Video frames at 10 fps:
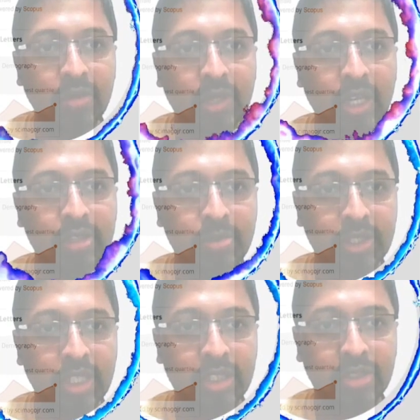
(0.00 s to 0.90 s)
we have
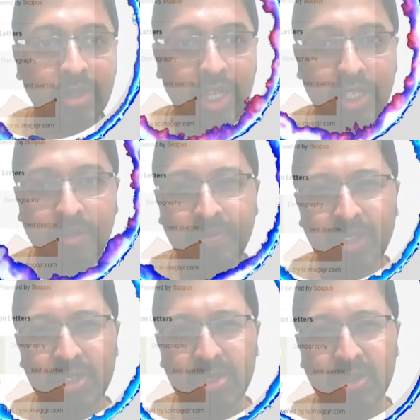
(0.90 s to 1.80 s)
special issue 8.
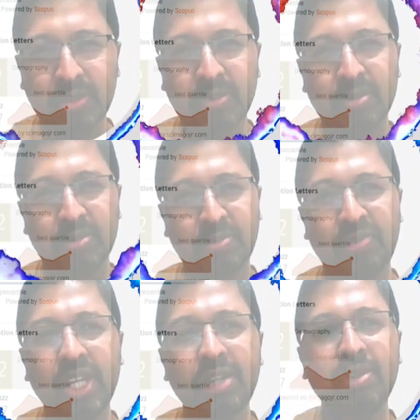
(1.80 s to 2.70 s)
So
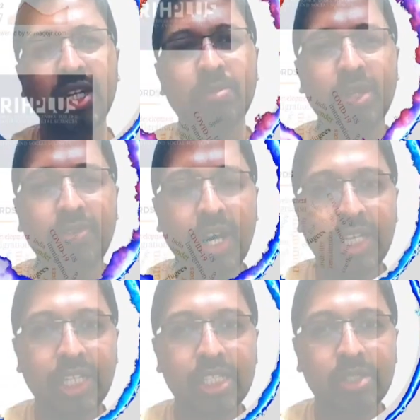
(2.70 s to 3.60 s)
frequent number of
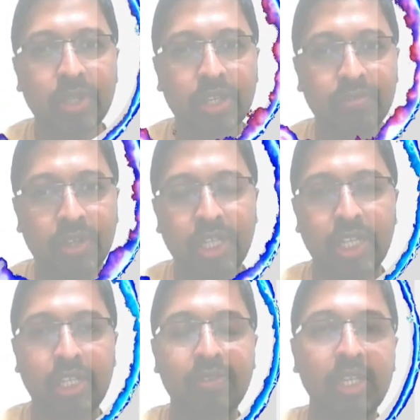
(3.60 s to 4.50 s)
articles we can find.
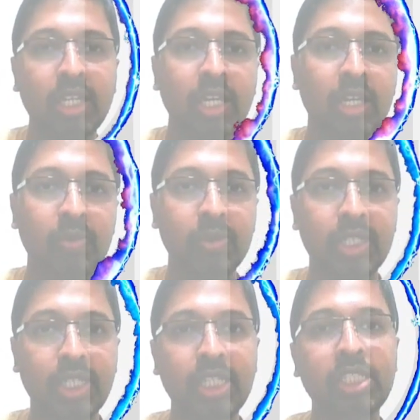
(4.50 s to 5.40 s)
Even with
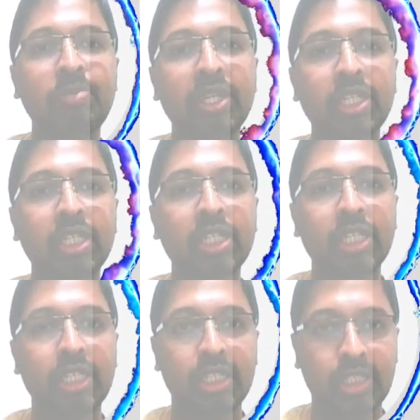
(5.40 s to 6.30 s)
each
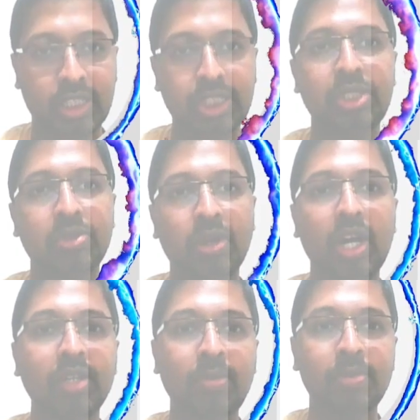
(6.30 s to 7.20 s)
particular issue
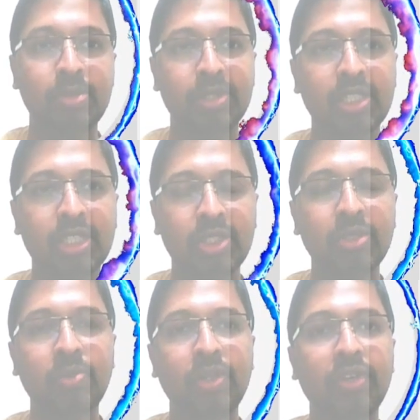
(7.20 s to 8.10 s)
or maybe special
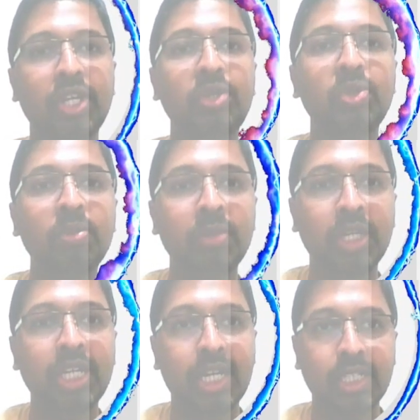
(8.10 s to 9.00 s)
issue, we find too
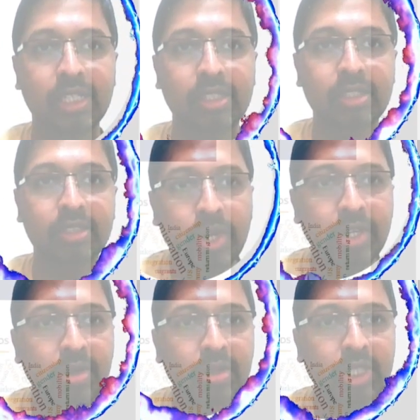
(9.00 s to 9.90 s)
many articles. When you
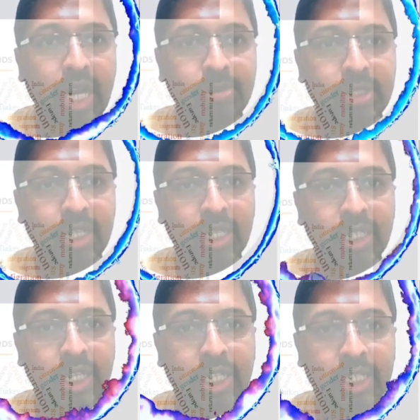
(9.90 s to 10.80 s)
go to the
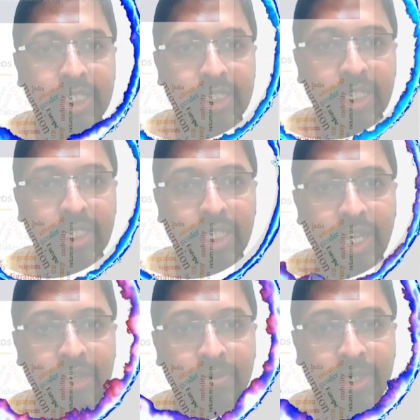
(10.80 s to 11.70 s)
abstracting and indexing, they
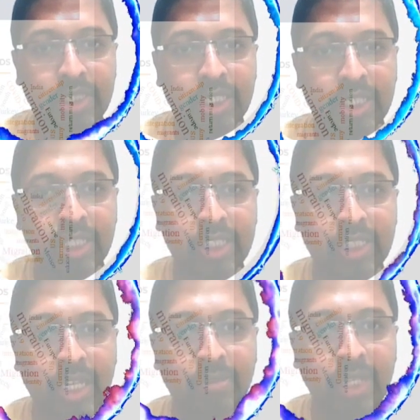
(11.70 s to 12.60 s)
have mentioned that it is
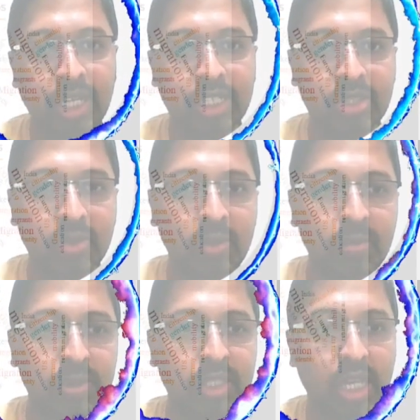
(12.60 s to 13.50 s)
coming under
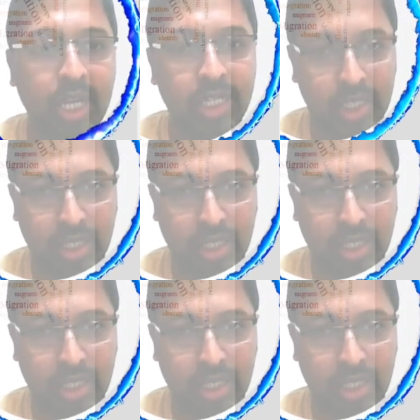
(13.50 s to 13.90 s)
Scopus and